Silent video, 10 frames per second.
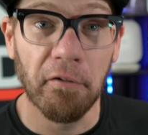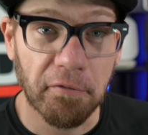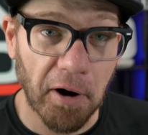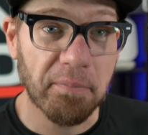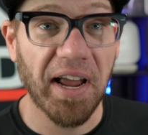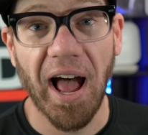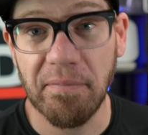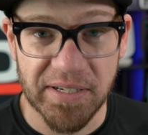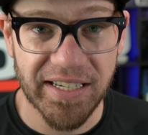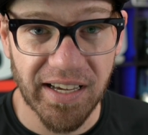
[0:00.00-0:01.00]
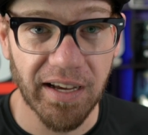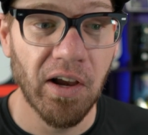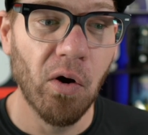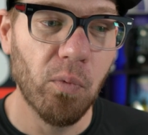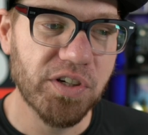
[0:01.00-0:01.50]
from CompTIA,
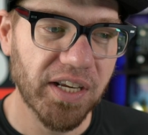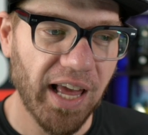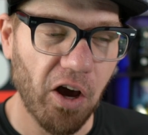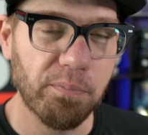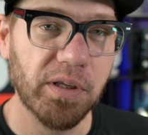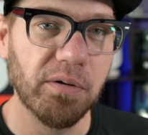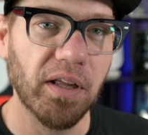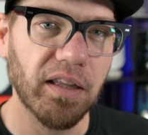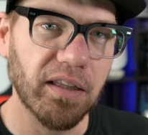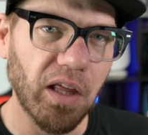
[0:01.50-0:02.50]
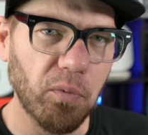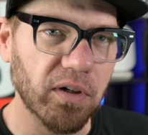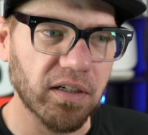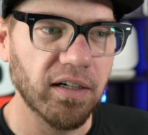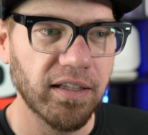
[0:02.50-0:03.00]
which can help you
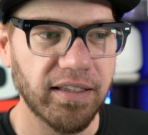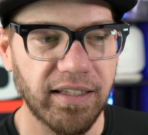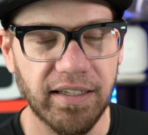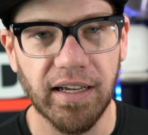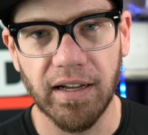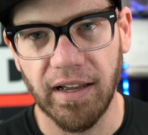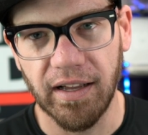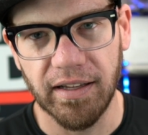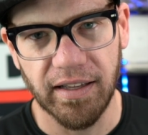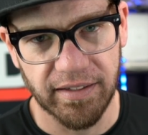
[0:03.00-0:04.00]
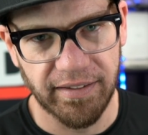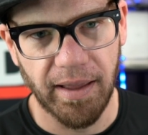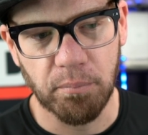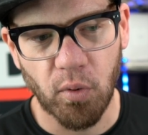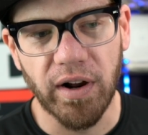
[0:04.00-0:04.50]
lower the uh,
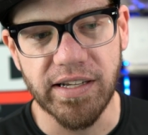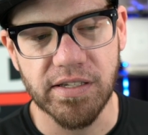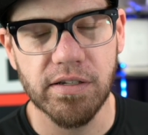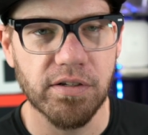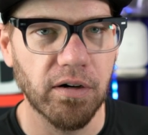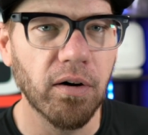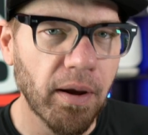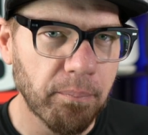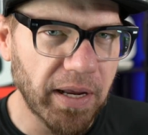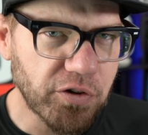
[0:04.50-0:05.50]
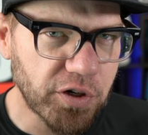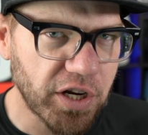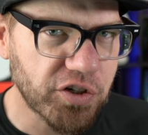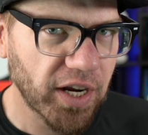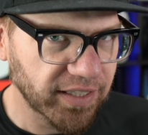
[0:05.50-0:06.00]
exam price. So make sure you
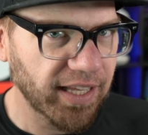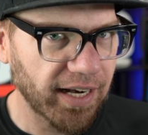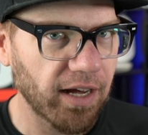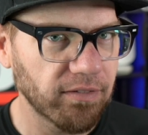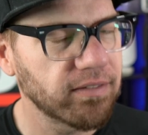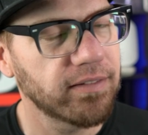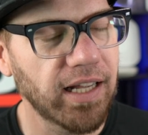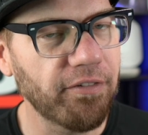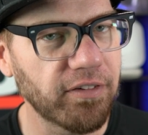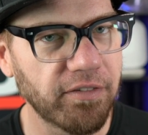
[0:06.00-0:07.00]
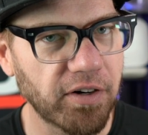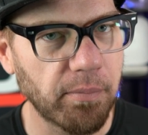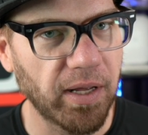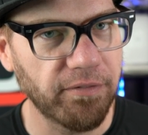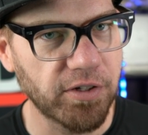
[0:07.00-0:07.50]
check that out definitely very
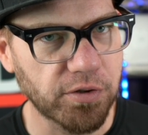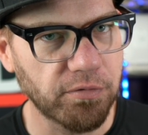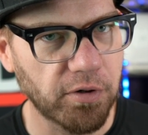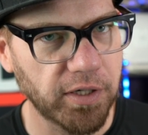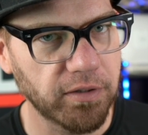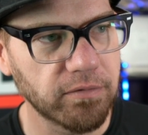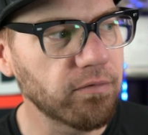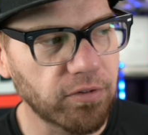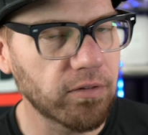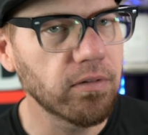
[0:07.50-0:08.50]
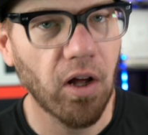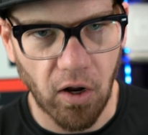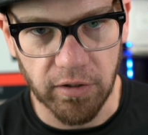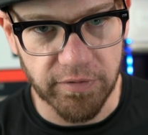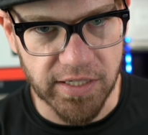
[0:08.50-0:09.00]
beneficial for you for all of these